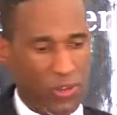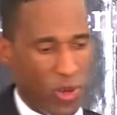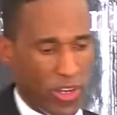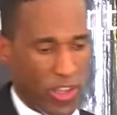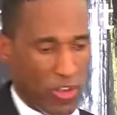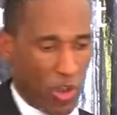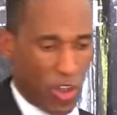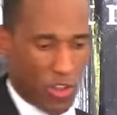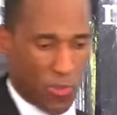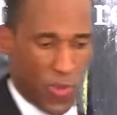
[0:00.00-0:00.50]

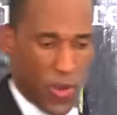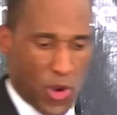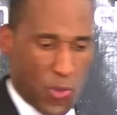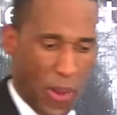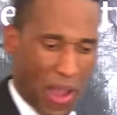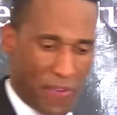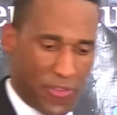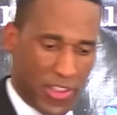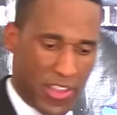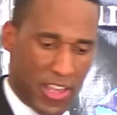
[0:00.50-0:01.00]
Notice what
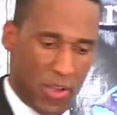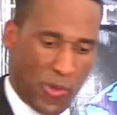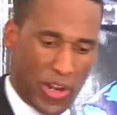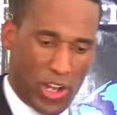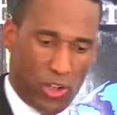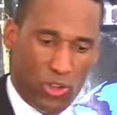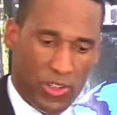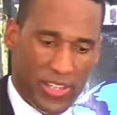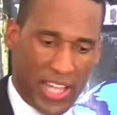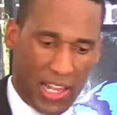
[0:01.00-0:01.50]
spirit prophecy
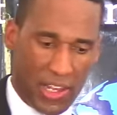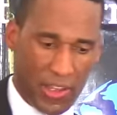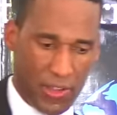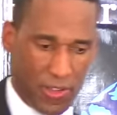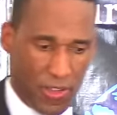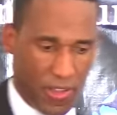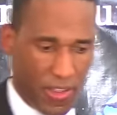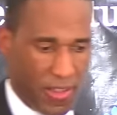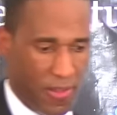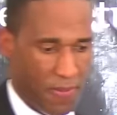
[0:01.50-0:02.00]
went on to tell
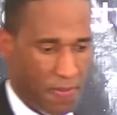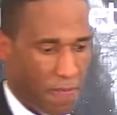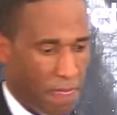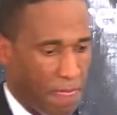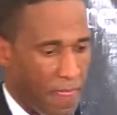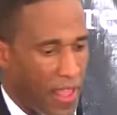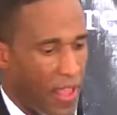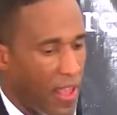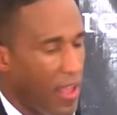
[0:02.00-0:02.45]
us.